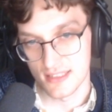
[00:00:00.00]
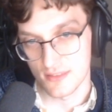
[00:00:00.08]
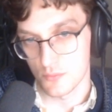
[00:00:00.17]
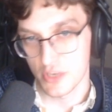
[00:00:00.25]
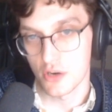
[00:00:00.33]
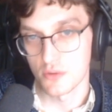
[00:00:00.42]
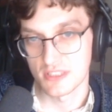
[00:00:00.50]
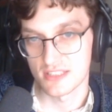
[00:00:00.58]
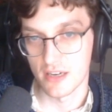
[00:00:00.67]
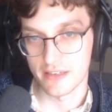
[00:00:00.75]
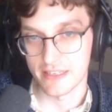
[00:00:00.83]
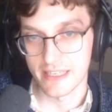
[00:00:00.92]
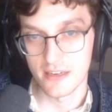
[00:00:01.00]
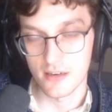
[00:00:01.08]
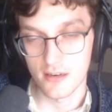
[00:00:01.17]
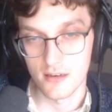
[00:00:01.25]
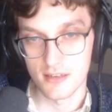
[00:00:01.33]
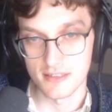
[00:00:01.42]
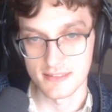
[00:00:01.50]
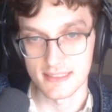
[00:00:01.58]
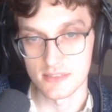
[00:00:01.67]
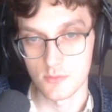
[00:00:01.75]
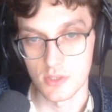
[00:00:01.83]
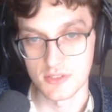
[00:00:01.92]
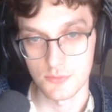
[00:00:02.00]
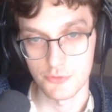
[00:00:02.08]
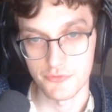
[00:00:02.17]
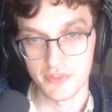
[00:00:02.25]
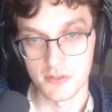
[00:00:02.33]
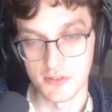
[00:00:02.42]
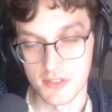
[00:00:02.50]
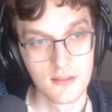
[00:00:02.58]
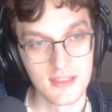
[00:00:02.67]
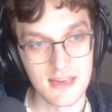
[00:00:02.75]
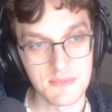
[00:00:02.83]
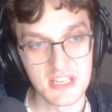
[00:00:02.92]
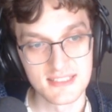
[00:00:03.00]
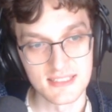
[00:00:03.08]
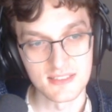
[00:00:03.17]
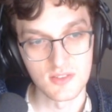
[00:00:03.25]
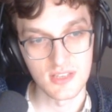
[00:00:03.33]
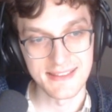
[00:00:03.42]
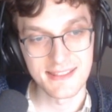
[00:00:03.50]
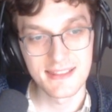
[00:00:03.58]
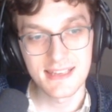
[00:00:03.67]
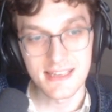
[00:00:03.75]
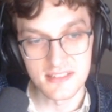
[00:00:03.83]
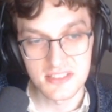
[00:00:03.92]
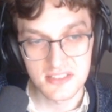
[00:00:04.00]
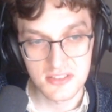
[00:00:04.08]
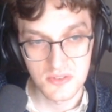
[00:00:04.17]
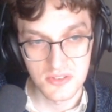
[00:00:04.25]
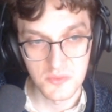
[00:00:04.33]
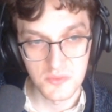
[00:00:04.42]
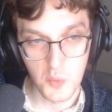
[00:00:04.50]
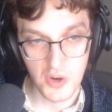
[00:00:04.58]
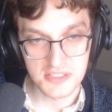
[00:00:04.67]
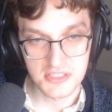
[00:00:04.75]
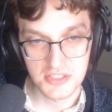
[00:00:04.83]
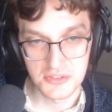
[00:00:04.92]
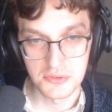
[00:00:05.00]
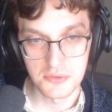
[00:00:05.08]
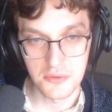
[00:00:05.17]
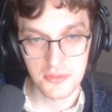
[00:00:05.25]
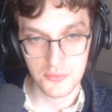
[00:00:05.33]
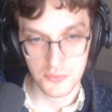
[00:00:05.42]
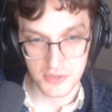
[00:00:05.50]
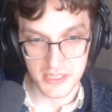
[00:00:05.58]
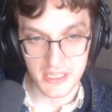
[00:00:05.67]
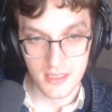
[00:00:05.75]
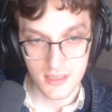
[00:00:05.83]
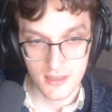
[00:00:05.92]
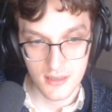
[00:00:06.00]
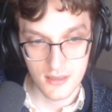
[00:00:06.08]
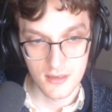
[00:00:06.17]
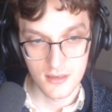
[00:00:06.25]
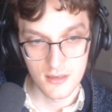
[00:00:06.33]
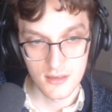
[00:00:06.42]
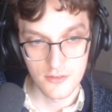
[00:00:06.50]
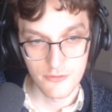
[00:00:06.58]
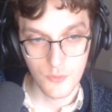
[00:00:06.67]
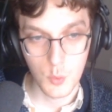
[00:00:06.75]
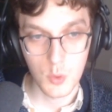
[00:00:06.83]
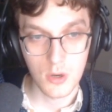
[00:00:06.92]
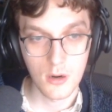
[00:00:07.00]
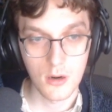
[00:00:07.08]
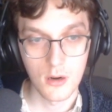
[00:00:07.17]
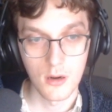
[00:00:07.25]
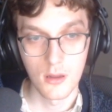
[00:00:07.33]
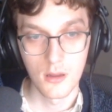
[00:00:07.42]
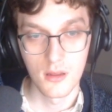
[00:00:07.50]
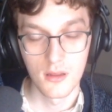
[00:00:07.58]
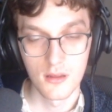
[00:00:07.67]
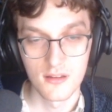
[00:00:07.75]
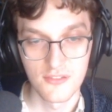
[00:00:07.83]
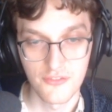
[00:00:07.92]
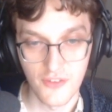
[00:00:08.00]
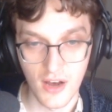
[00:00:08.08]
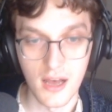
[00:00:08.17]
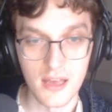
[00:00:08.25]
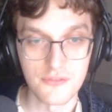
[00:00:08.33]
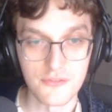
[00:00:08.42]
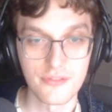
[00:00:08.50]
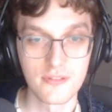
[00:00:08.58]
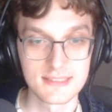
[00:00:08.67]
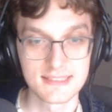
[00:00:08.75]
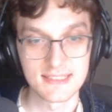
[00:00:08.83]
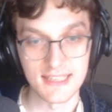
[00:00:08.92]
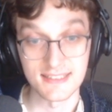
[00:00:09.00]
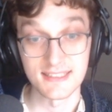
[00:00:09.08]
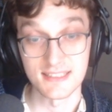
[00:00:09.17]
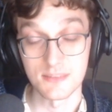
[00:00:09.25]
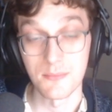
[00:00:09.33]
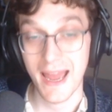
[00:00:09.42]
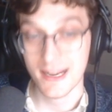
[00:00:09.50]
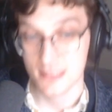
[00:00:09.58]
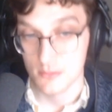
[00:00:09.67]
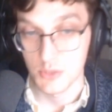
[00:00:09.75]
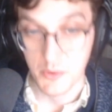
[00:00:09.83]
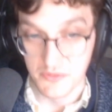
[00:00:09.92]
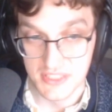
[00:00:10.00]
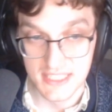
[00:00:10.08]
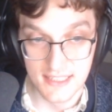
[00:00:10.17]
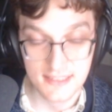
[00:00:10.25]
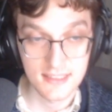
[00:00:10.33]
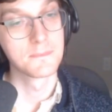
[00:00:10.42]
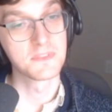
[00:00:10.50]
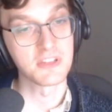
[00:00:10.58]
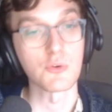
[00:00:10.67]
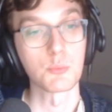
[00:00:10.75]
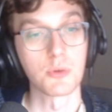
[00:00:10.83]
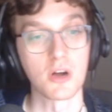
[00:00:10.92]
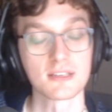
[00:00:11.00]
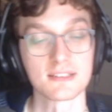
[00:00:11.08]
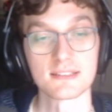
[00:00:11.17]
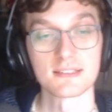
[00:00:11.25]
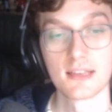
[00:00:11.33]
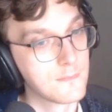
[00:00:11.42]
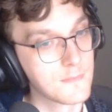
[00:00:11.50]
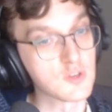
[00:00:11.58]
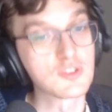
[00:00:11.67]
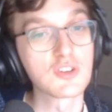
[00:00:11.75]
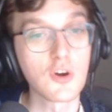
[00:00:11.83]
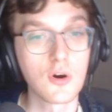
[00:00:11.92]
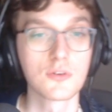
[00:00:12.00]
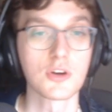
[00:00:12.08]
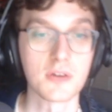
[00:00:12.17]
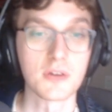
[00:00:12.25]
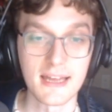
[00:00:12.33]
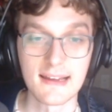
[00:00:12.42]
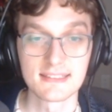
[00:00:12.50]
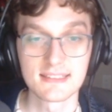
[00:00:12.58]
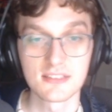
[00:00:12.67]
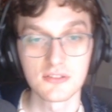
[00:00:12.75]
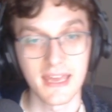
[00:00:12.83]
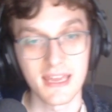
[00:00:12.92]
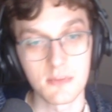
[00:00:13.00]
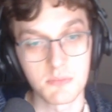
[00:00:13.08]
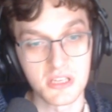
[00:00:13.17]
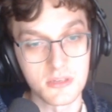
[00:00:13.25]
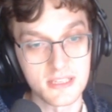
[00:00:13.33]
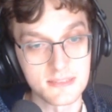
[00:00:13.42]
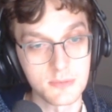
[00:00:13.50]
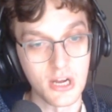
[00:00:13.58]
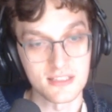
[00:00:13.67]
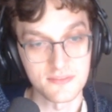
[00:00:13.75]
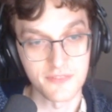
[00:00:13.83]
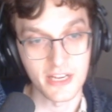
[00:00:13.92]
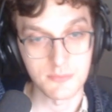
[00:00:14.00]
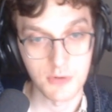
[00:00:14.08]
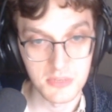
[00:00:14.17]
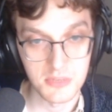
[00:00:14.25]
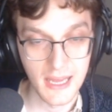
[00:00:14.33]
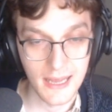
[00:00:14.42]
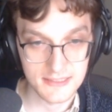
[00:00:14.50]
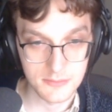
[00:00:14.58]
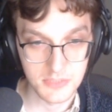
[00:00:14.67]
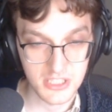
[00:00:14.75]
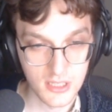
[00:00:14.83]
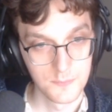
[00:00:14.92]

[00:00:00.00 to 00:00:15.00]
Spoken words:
we know it's not in here because these ones are revealed. That means it's at least 1, 2, 3, 4, 5, 6. It's a maximum of 6 different boxes. Or so, oh no, it still can be in this box. In fact, it probably has to be.